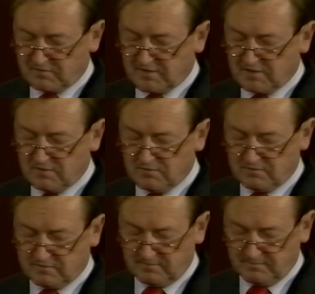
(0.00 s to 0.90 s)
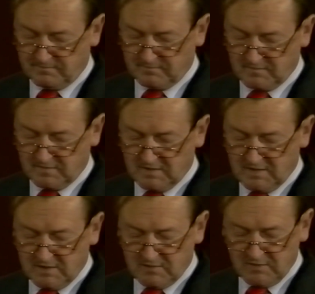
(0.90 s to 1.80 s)
they use them.
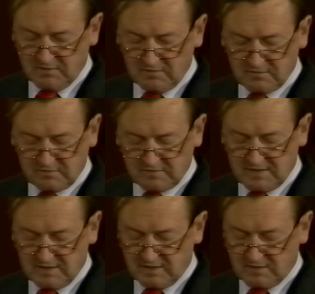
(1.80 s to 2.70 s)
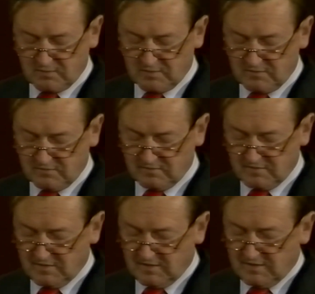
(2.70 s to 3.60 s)
He went on to say, and I quote,
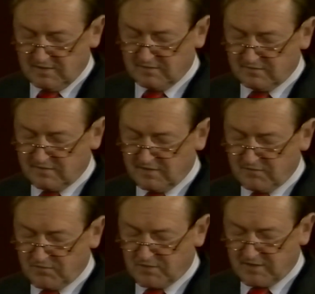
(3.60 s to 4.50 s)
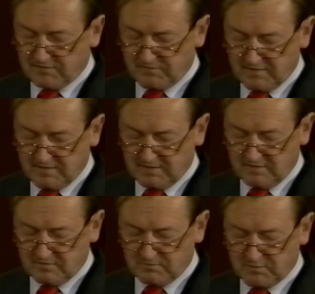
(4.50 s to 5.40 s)
"It is therefore our
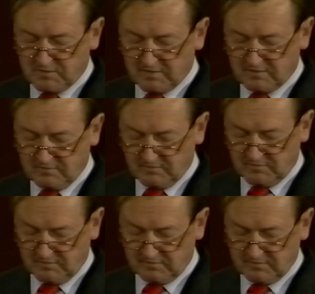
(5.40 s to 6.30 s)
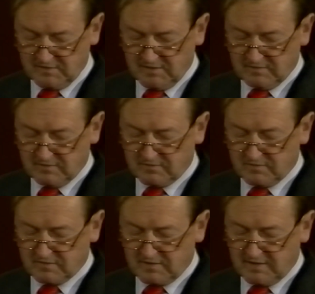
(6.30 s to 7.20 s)
failings in productiveness that are
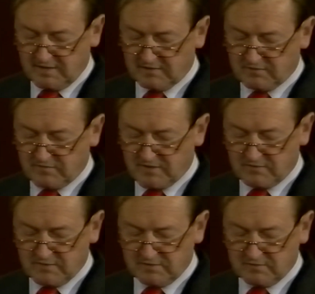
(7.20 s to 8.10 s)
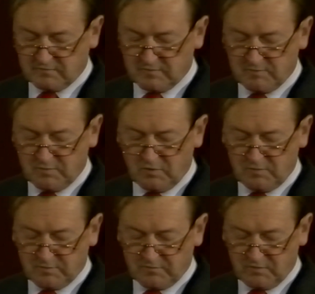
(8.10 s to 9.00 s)
at the heart of our relatively poor
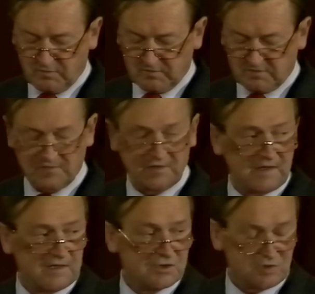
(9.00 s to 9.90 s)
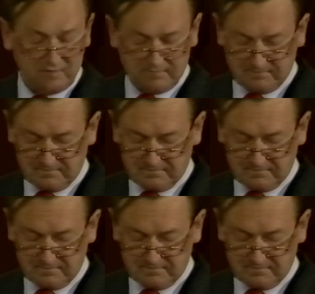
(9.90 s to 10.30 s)
performance as a nation."